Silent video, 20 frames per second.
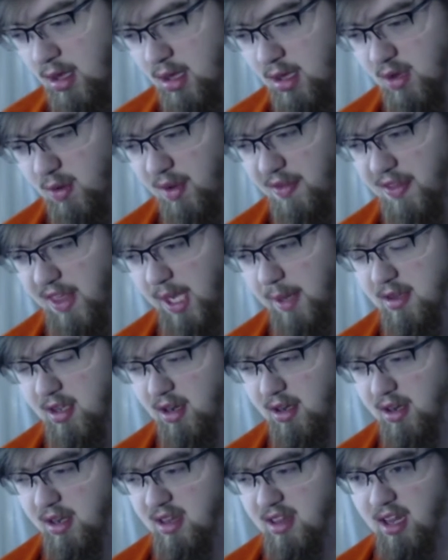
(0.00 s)
So one thing I'm
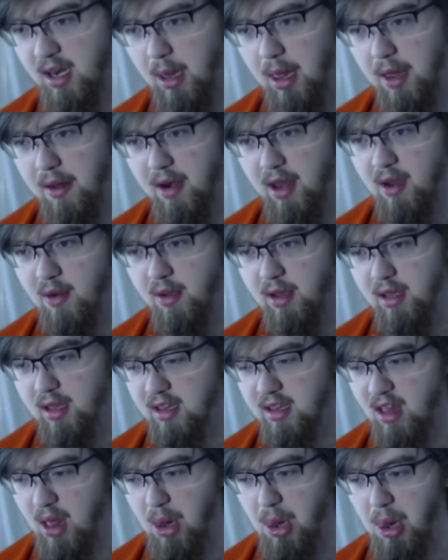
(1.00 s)
starting to settle out now
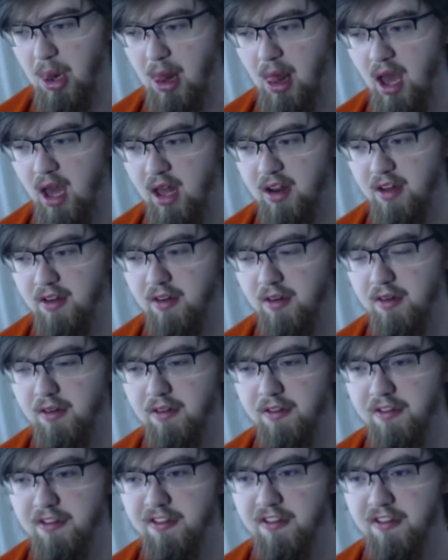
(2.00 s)
is a lot of